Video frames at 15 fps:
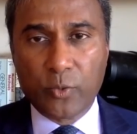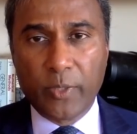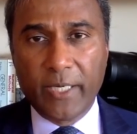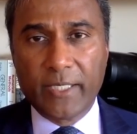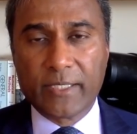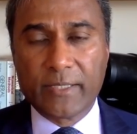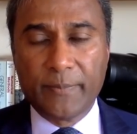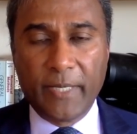
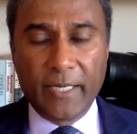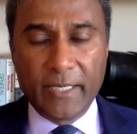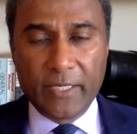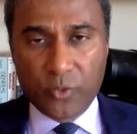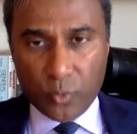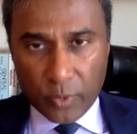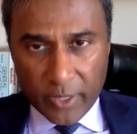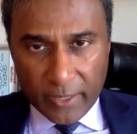tweet is
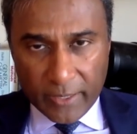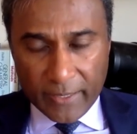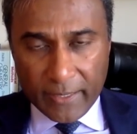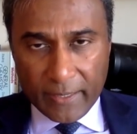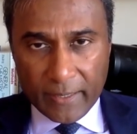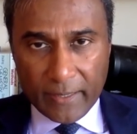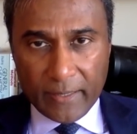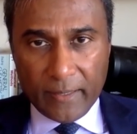about. It's
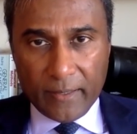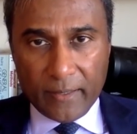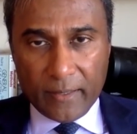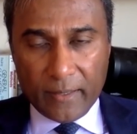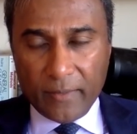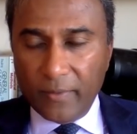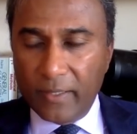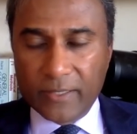really,
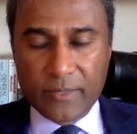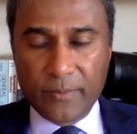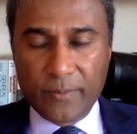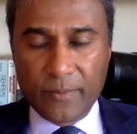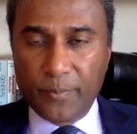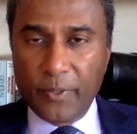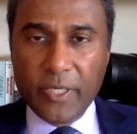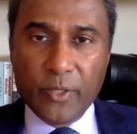it's a